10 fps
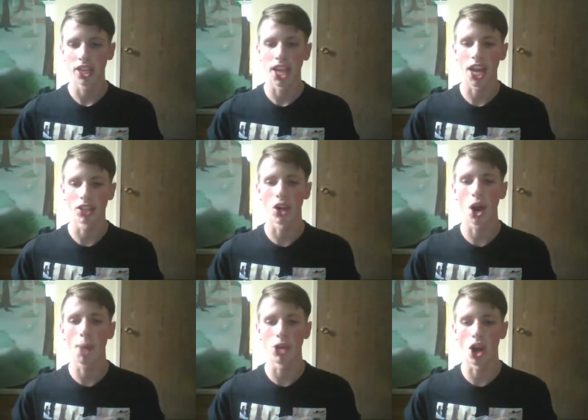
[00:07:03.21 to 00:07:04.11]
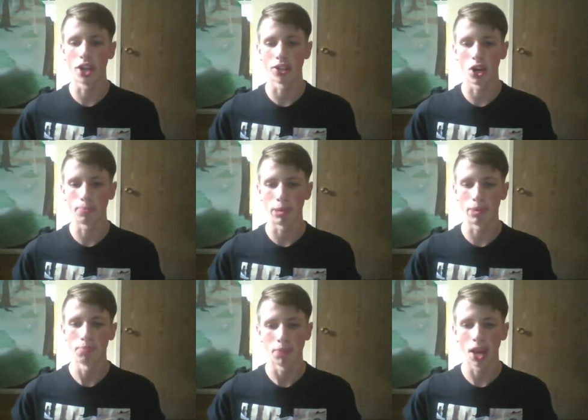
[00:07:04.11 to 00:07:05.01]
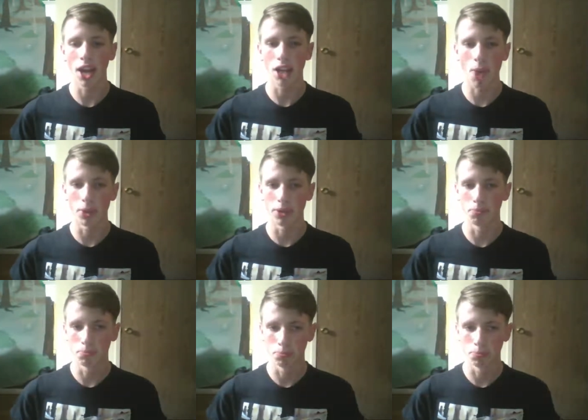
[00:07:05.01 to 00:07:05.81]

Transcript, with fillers: Can't call me on it though, but yeah, got one.